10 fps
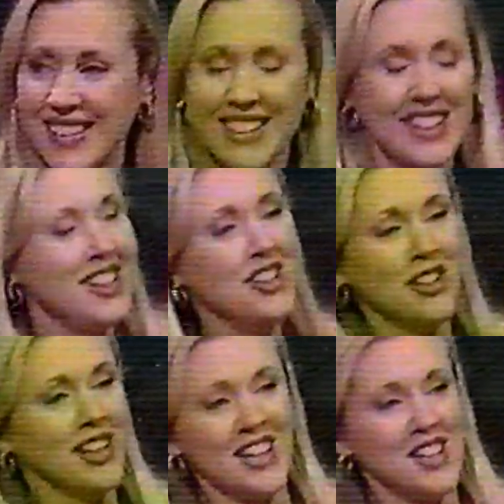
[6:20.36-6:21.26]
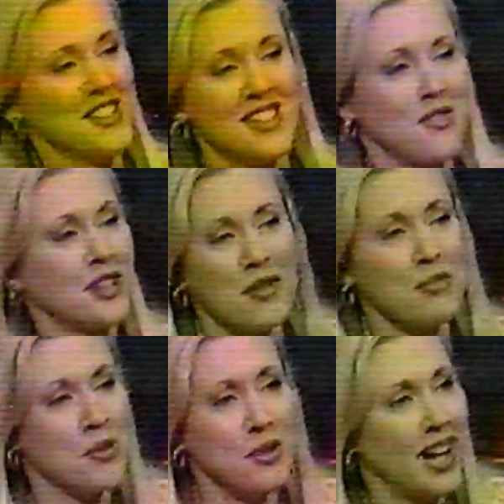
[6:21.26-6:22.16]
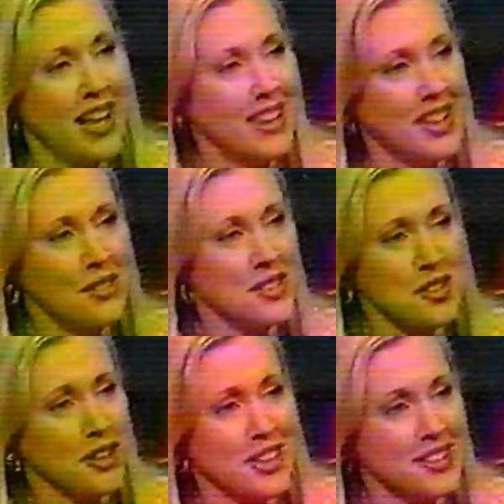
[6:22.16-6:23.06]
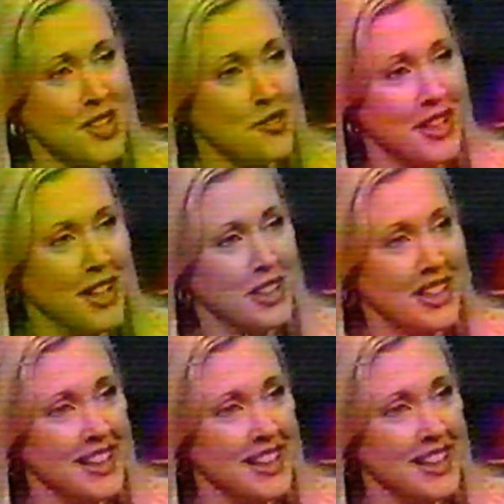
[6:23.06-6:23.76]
You look like you're just having a ball. I think you're enjoying yourself now, aren't you?